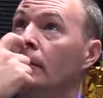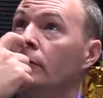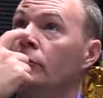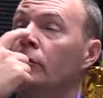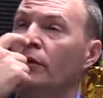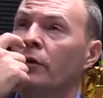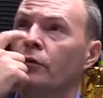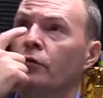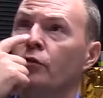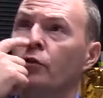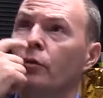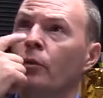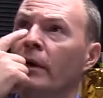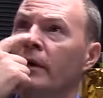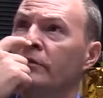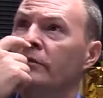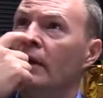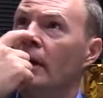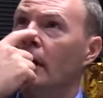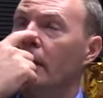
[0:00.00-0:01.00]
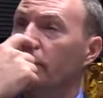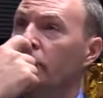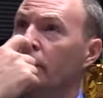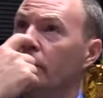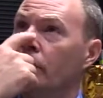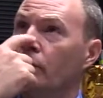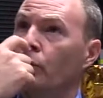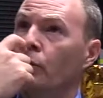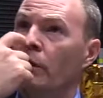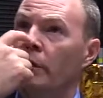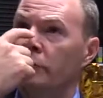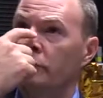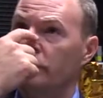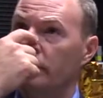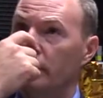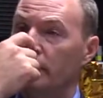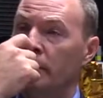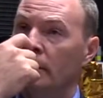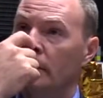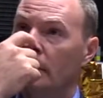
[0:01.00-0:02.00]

So there's two ways to answer the question.